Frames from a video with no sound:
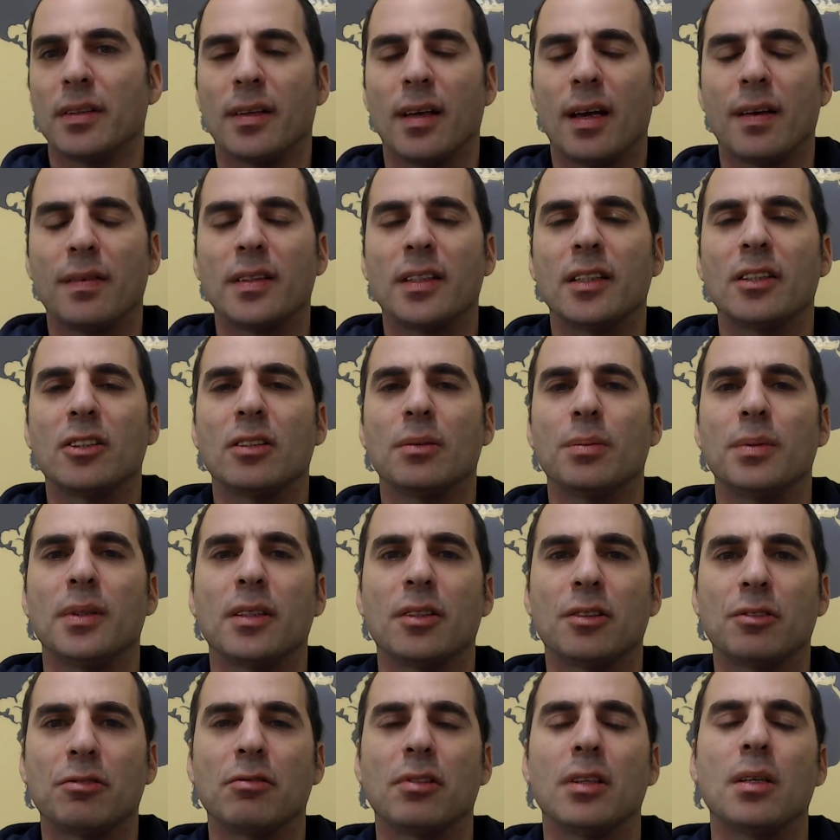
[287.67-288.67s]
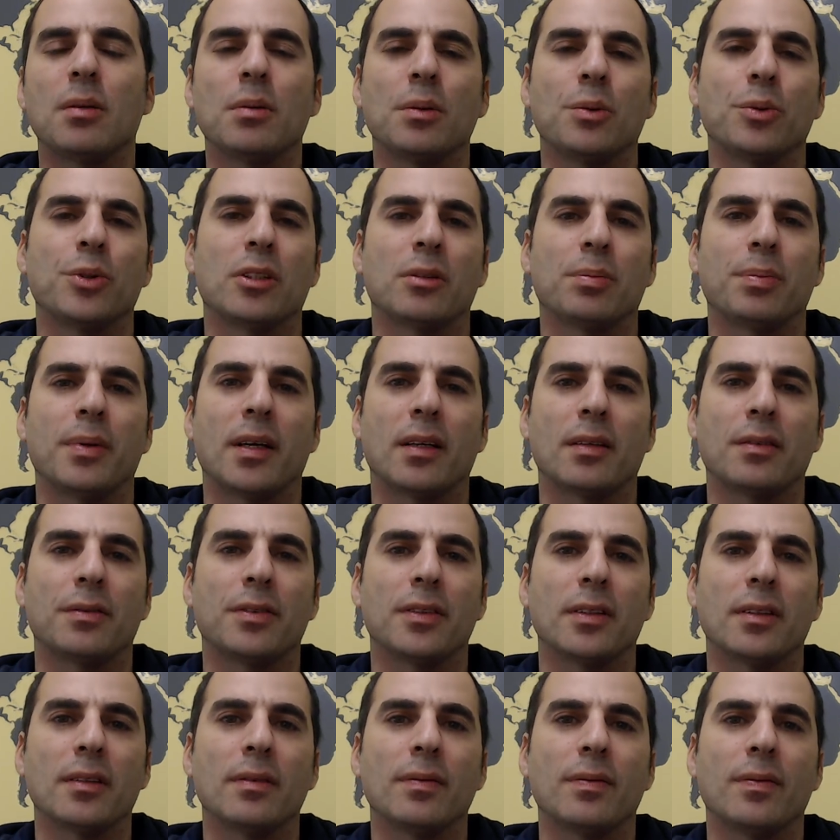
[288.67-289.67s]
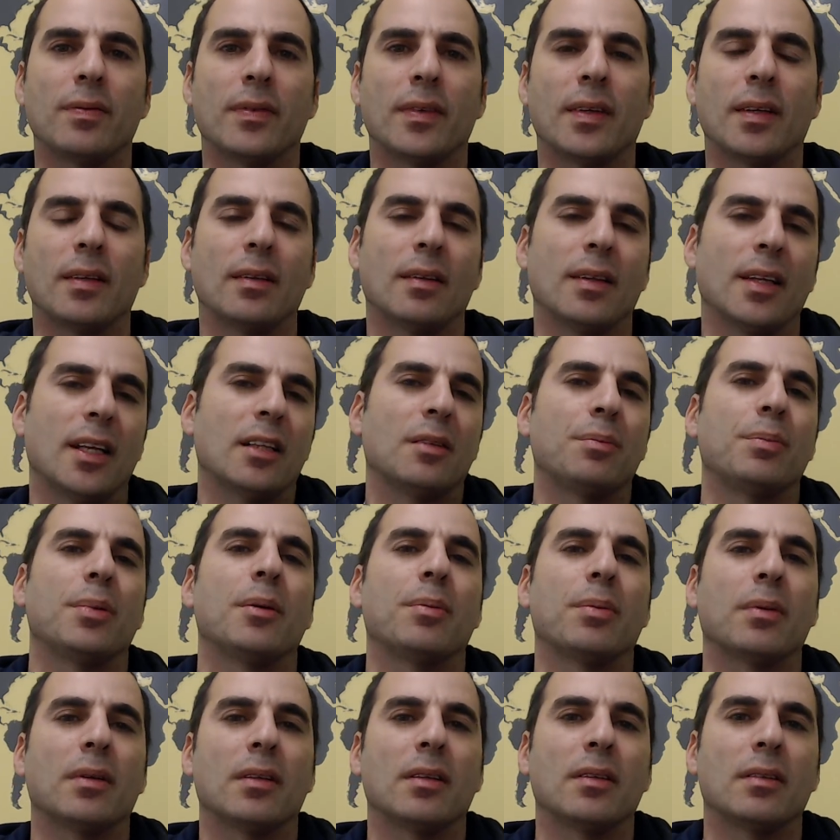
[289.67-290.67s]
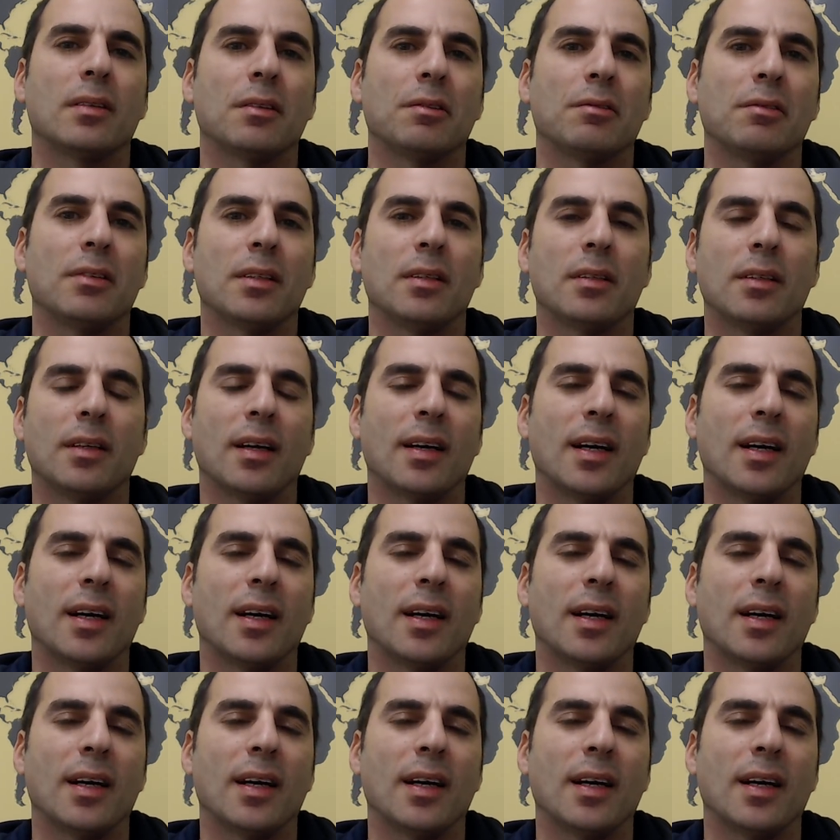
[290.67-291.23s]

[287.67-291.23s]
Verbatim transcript: Everything should be extremely respectful and let people disagree.